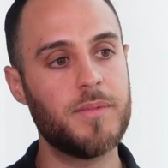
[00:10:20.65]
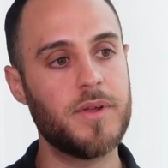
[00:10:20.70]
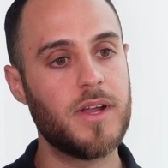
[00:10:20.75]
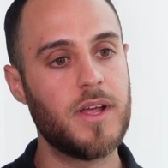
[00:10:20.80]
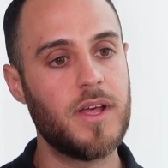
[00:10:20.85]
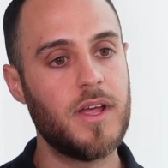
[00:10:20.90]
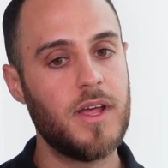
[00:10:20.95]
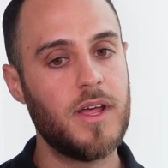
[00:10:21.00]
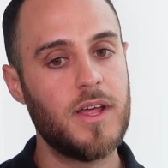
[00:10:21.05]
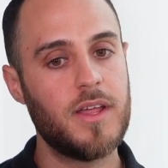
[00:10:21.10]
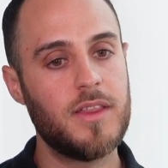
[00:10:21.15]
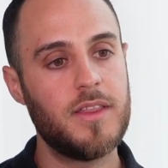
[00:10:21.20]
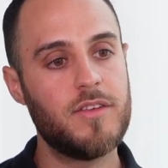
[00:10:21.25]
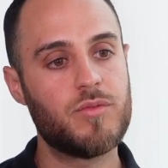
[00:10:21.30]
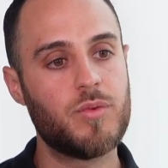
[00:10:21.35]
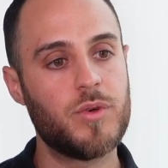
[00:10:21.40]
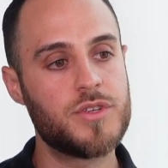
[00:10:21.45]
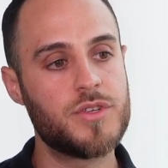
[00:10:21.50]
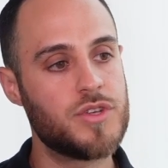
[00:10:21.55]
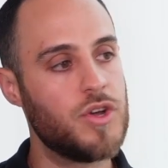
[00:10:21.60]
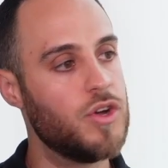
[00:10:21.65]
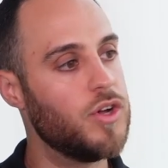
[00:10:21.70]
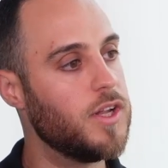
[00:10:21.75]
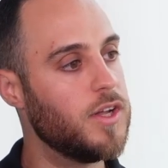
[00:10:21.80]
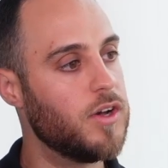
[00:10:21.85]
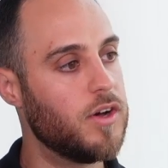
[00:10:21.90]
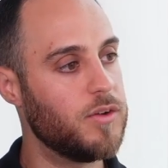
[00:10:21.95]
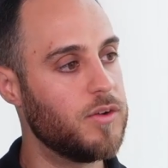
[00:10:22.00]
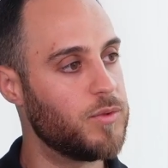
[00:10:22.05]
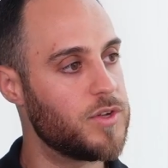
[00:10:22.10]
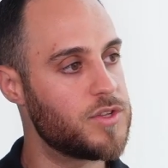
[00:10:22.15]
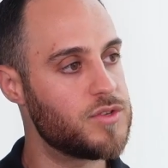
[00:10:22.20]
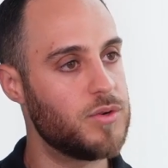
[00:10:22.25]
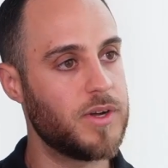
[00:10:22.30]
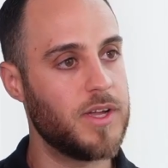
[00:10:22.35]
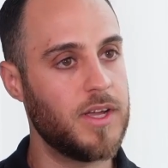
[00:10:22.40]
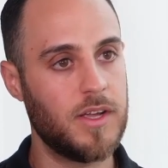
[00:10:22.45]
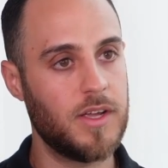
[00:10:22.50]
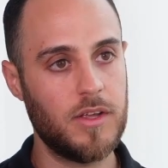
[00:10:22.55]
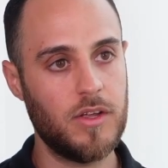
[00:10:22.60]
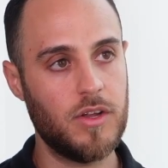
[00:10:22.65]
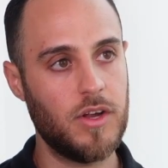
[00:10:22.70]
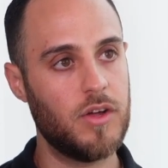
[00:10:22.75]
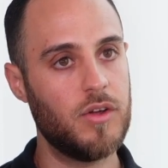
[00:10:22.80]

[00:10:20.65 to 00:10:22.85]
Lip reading: And this was early on. We're talking,